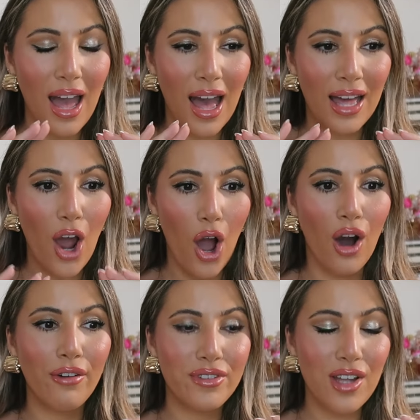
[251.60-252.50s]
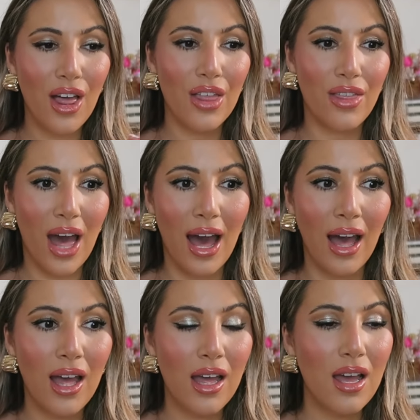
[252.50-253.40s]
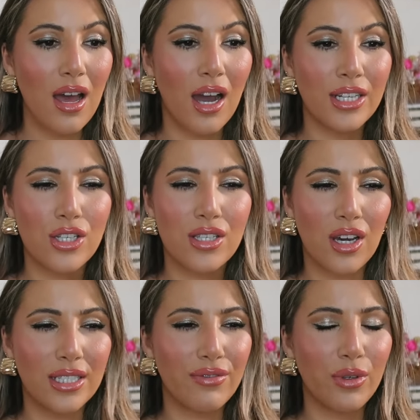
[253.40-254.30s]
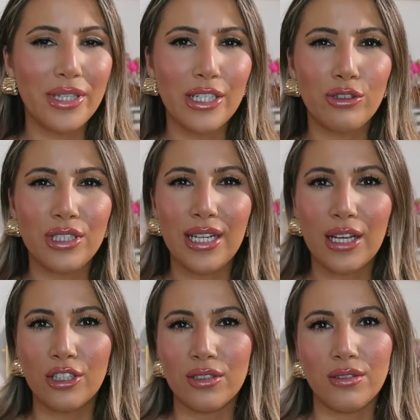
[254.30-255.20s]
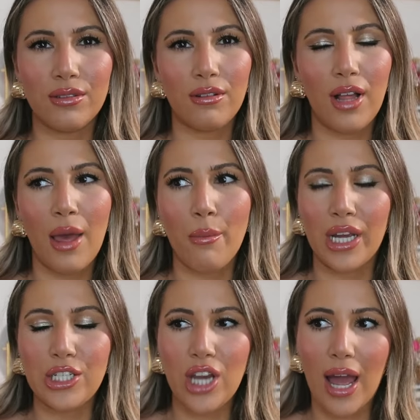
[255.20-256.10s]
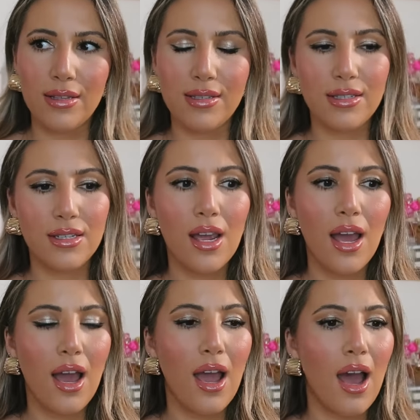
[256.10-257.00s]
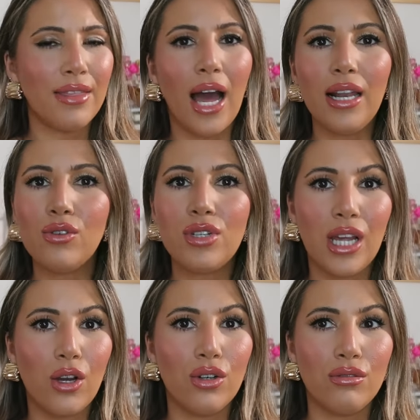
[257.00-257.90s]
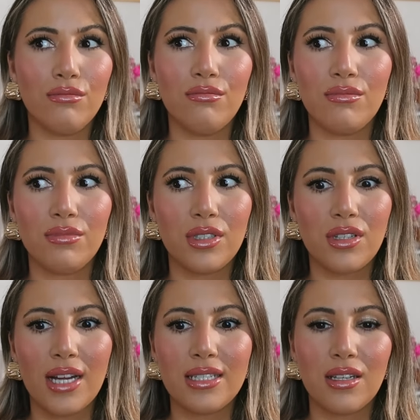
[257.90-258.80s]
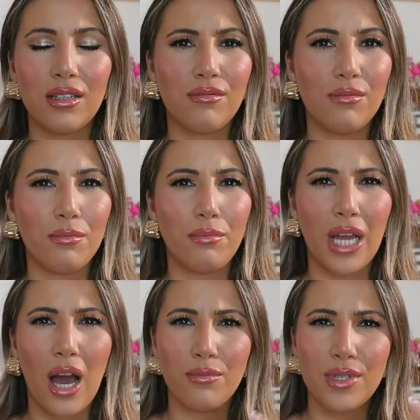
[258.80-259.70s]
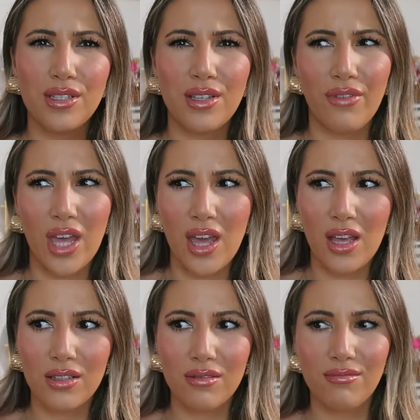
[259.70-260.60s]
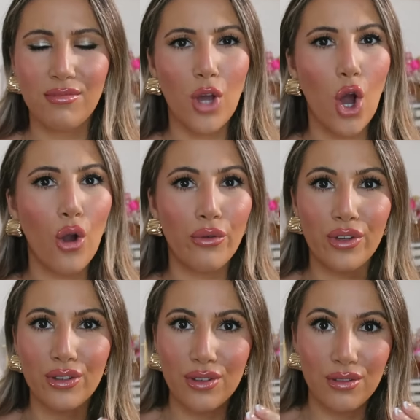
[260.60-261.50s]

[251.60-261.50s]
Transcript: And after that, I just started to feel a little niggle in my chest. And that little niggle started to become severe over